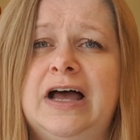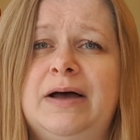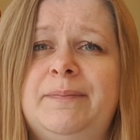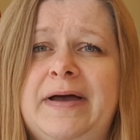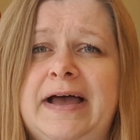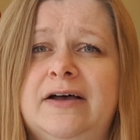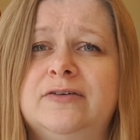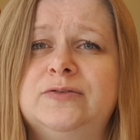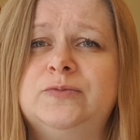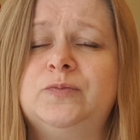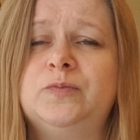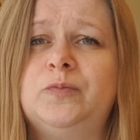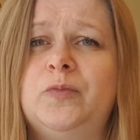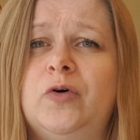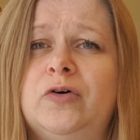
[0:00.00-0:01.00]
about
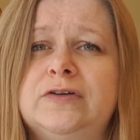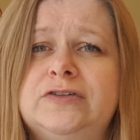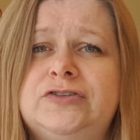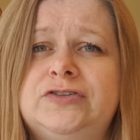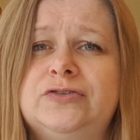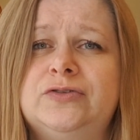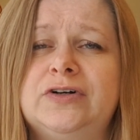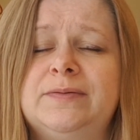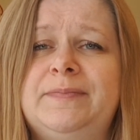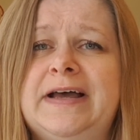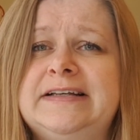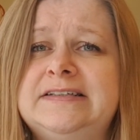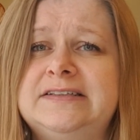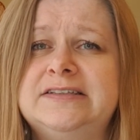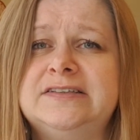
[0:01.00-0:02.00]
what your
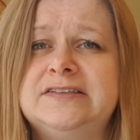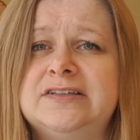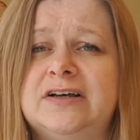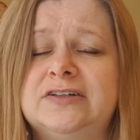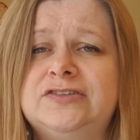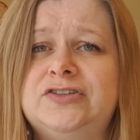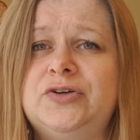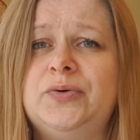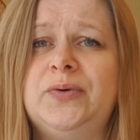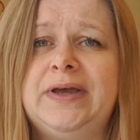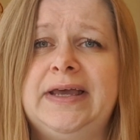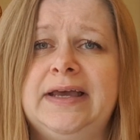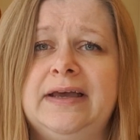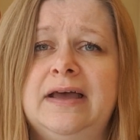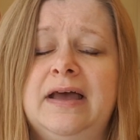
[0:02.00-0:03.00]
competitors are
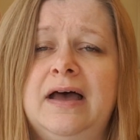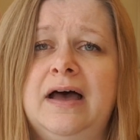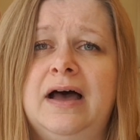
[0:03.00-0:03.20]
doing,